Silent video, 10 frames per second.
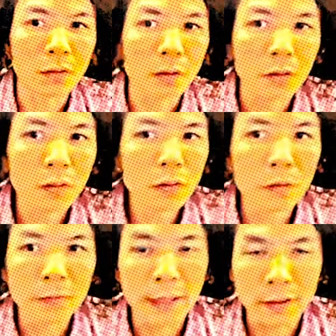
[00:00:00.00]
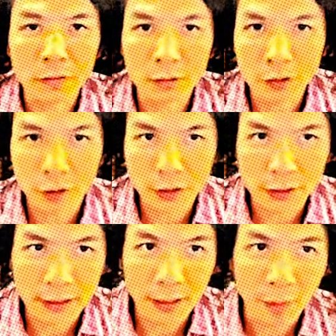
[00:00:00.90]
all of structure
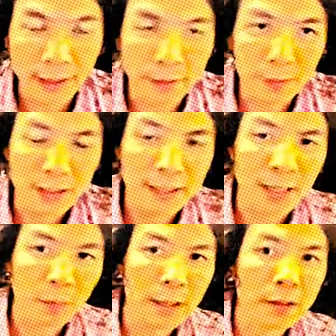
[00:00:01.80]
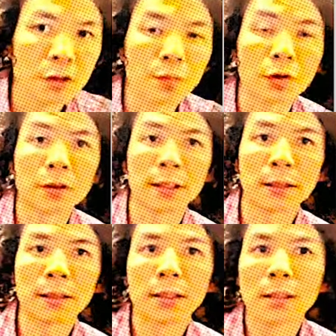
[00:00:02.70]
determination
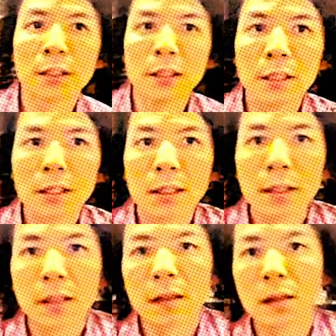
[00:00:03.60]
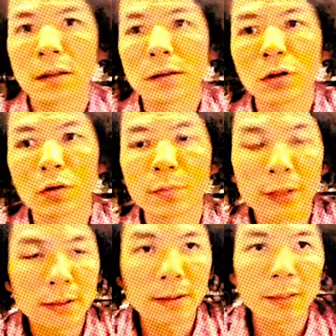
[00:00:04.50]
process. So
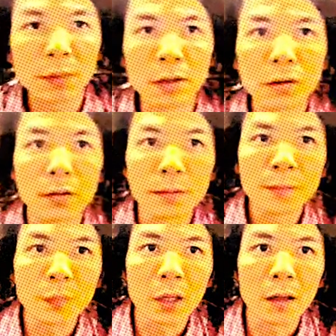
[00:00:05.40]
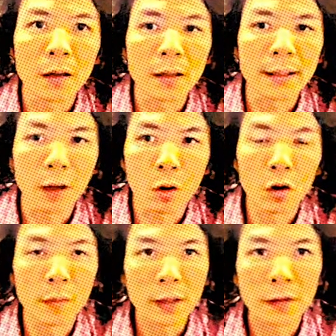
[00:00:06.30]
please let me know in the
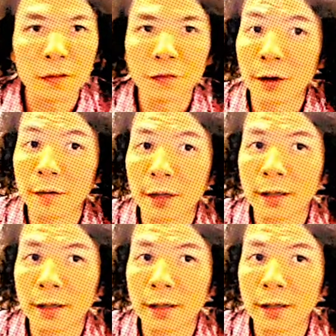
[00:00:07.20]
comment if you have any